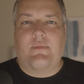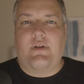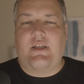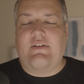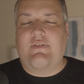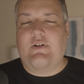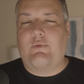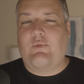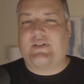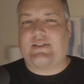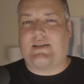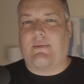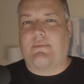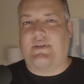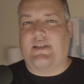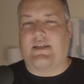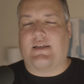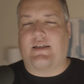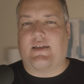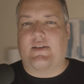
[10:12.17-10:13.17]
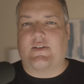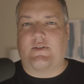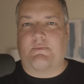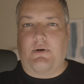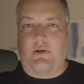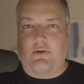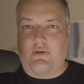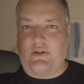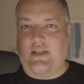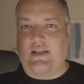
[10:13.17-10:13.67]
even with something as
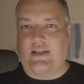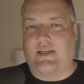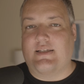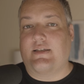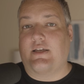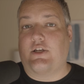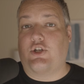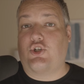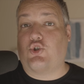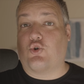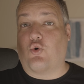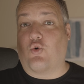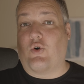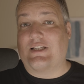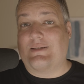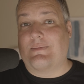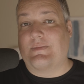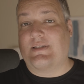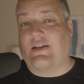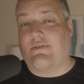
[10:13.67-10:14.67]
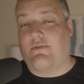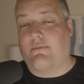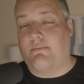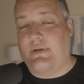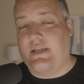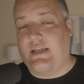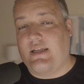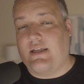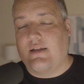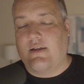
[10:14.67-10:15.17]
bulky as a Shure
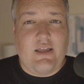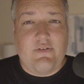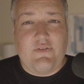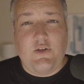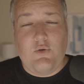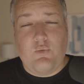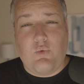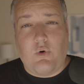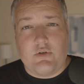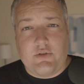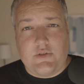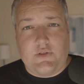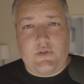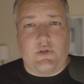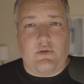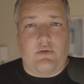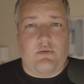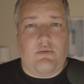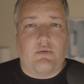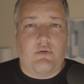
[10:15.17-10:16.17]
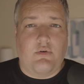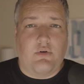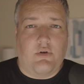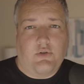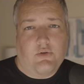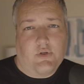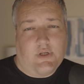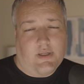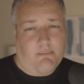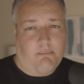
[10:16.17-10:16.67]
SM7B, if you want to,
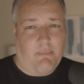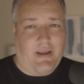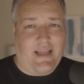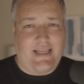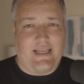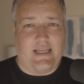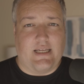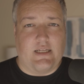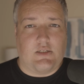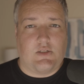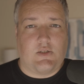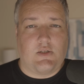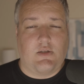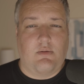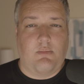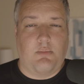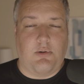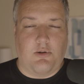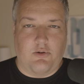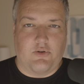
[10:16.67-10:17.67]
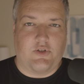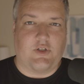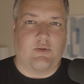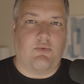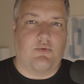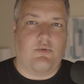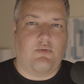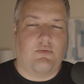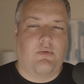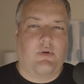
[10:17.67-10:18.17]
you can make it
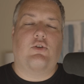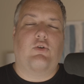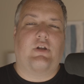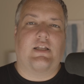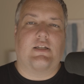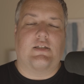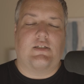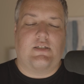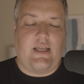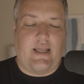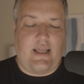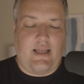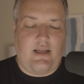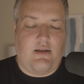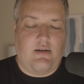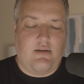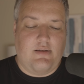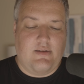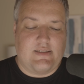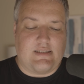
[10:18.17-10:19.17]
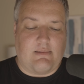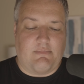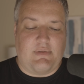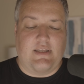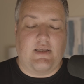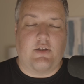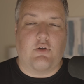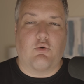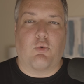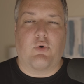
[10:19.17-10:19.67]
portable. You can take something
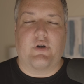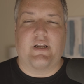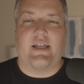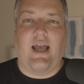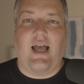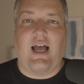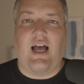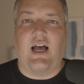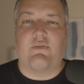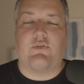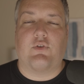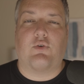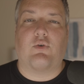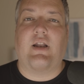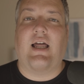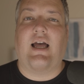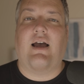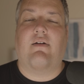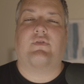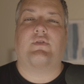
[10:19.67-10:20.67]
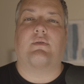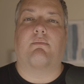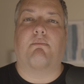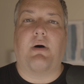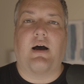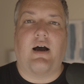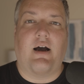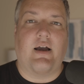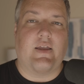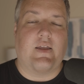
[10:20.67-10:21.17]
that you already have. You don't have to
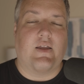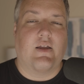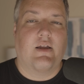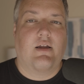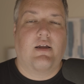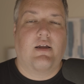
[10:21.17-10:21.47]
buy